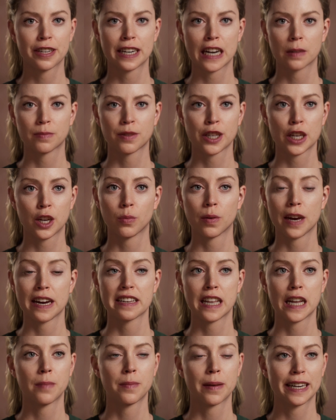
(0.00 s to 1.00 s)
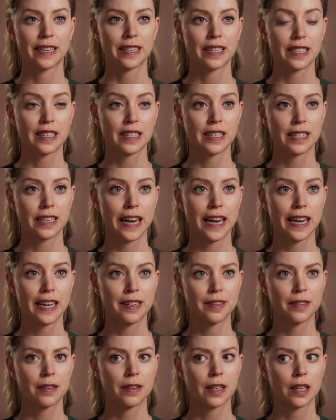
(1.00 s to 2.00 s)
I don't know if you can get like a
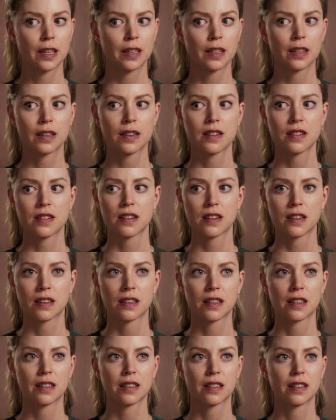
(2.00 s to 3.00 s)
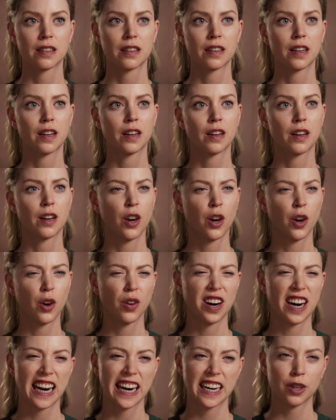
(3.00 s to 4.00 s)
refurbished version iPhone
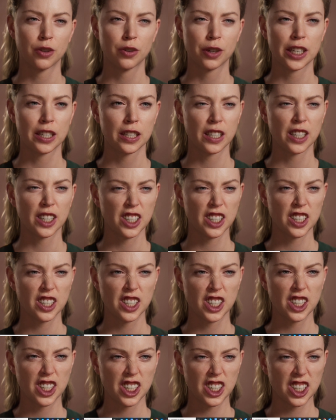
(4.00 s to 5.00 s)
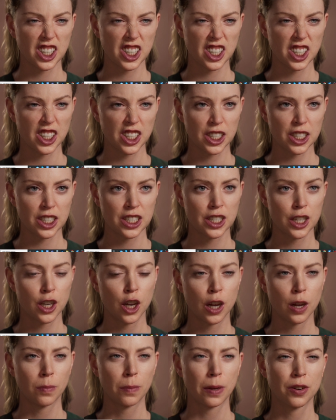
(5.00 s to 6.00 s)
13 or 14, but clearly
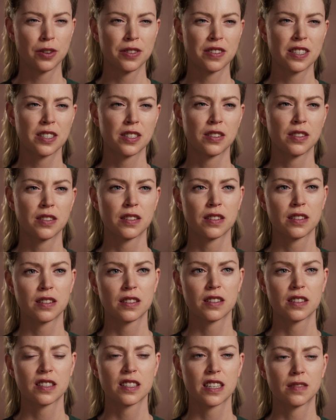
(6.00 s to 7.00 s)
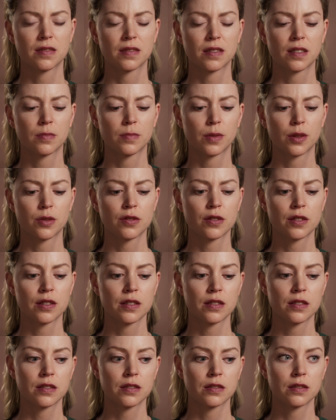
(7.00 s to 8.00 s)
iPhone 10 is gonna
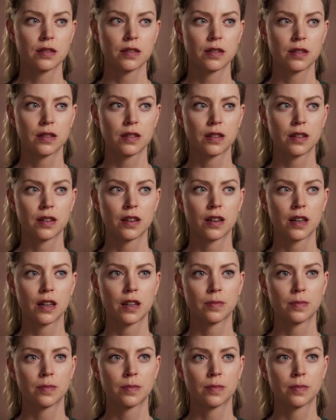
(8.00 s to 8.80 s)
work,